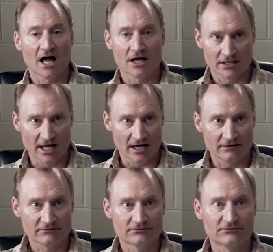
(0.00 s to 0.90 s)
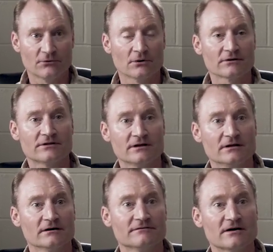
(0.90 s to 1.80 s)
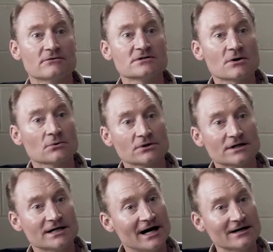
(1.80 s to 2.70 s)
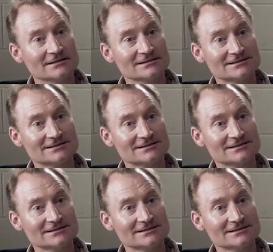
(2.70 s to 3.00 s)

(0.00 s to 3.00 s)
Uh, yeah, for the uh, veterans that we're looking to hire.